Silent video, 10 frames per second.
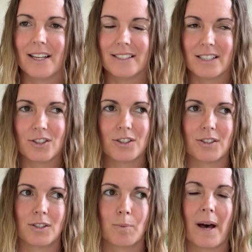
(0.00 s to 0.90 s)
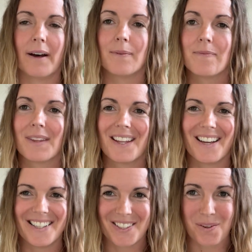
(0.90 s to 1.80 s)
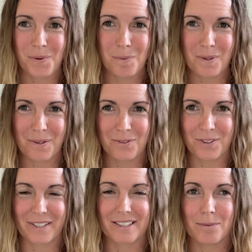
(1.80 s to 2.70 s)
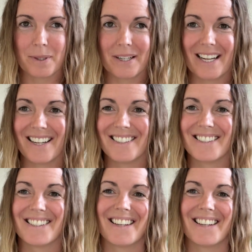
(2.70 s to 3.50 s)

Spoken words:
teachers as well. It's a whole beautiful experience.